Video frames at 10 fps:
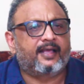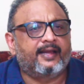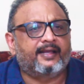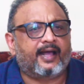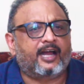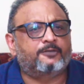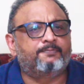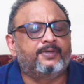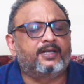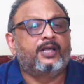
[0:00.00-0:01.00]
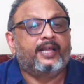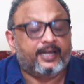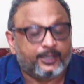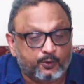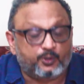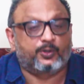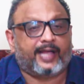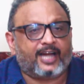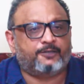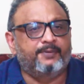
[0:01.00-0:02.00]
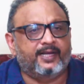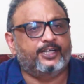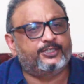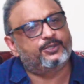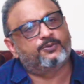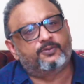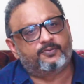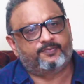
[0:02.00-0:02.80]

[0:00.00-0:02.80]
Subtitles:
in Kashmir due to Kashmir issue.